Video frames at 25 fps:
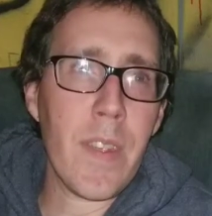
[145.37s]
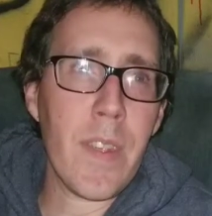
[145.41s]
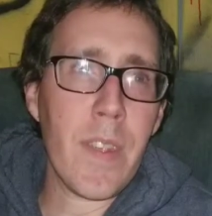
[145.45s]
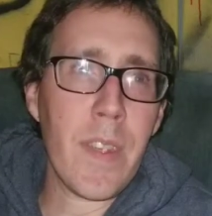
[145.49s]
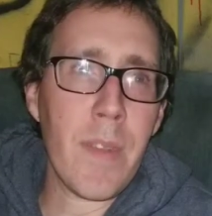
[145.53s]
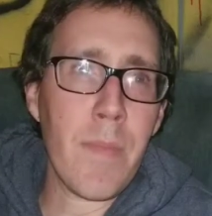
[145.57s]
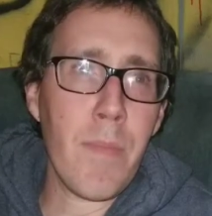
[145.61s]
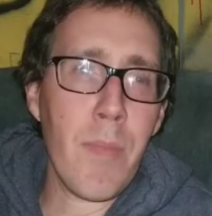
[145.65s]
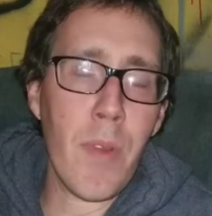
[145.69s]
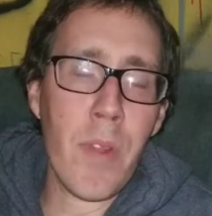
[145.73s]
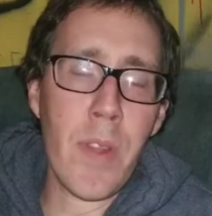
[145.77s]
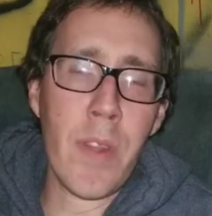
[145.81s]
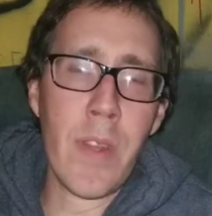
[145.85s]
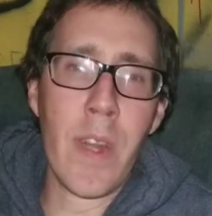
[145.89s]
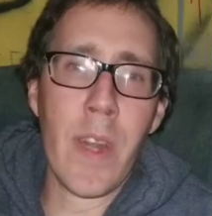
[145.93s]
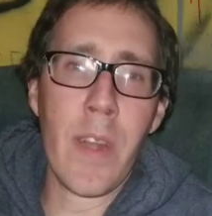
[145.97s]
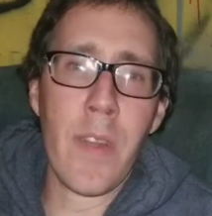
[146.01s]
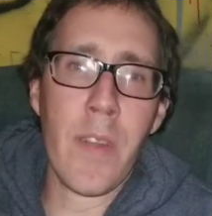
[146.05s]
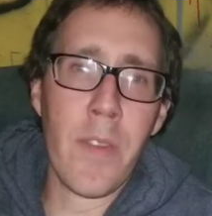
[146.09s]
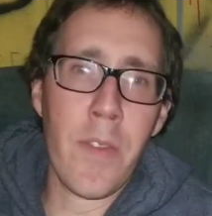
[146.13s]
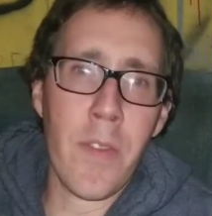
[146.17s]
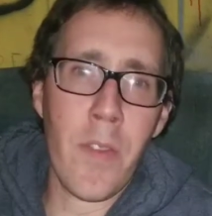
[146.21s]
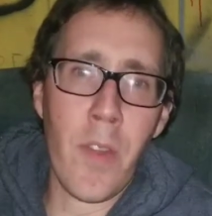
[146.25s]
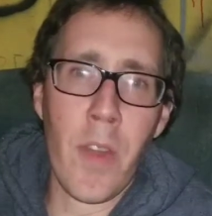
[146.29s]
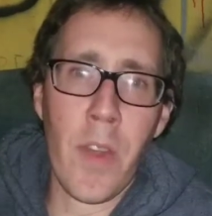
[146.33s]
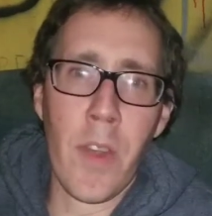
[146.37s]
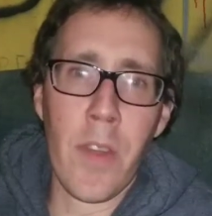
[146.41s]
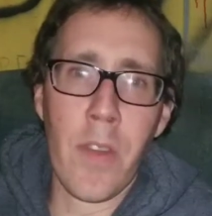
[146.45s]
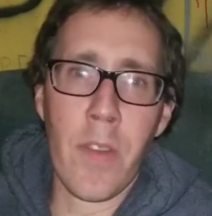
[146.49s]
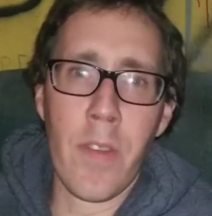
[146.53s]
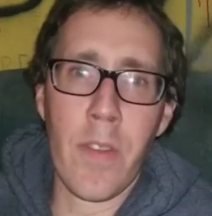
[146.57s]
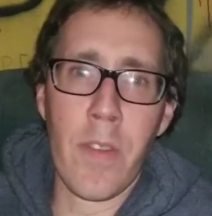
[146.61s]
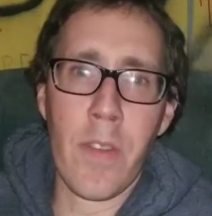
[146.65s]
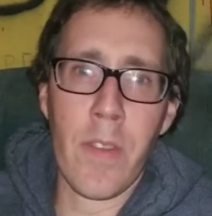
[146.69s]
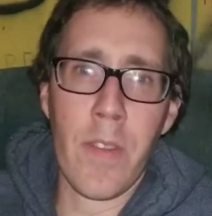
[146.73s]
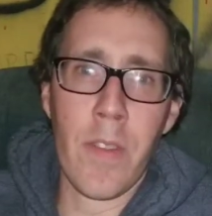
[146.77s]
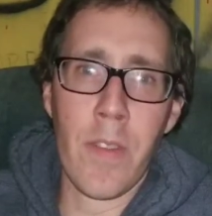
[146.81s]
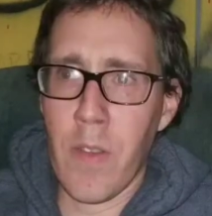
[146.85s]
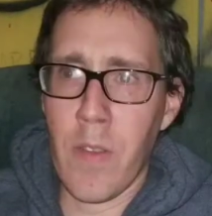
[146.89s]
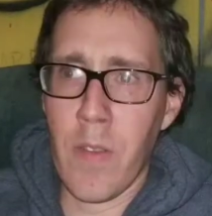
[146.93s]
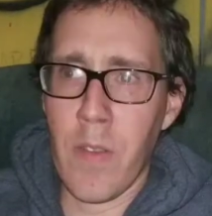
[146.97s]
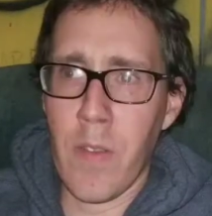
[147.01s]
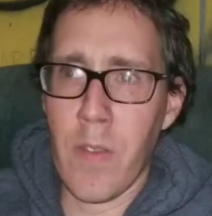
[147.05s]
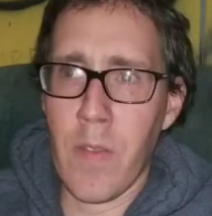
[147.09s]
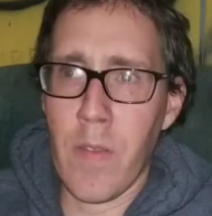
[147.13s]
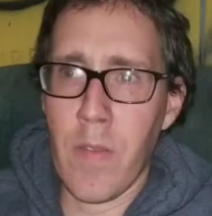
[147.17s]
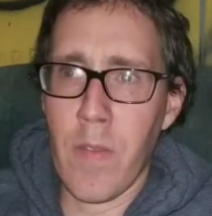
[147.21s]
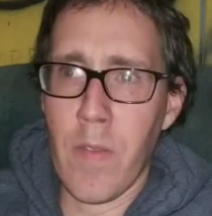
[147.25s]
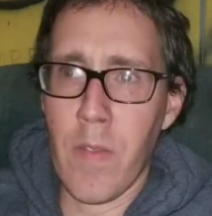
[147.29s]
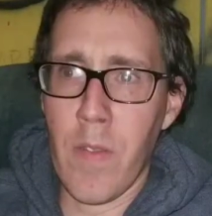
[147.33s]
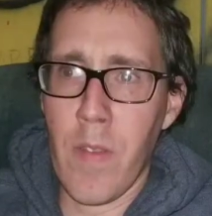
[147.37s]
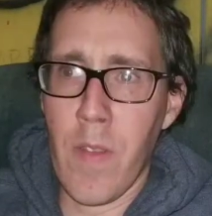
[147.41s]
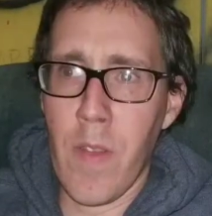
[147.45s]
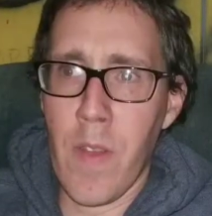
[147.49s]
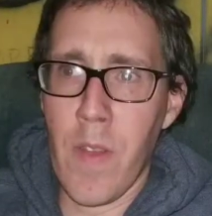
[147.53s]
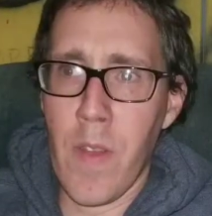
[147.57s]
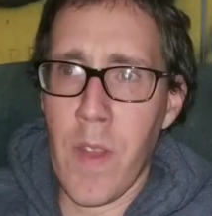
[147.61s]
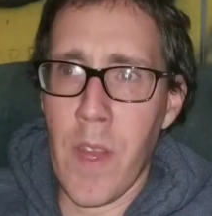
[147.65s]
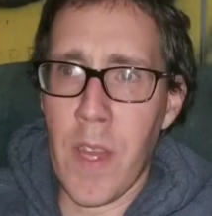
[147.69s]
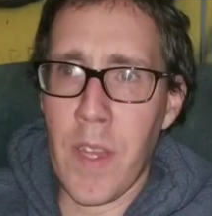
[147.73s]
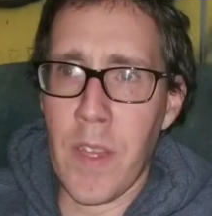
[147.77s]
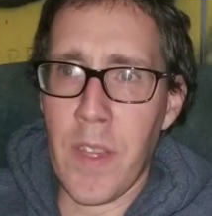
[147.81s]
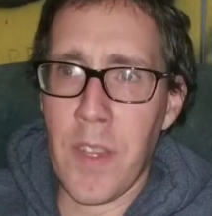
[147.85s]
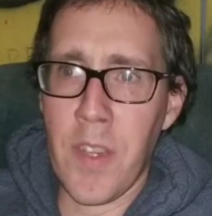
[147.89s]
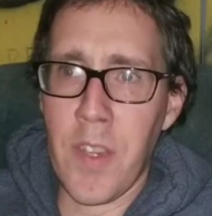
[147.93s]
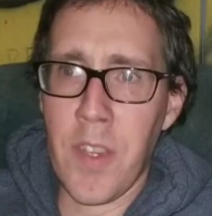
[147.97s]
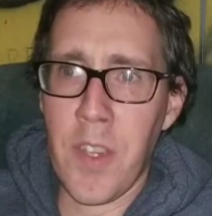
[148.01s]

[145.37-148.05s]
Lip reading: put it on her daughter that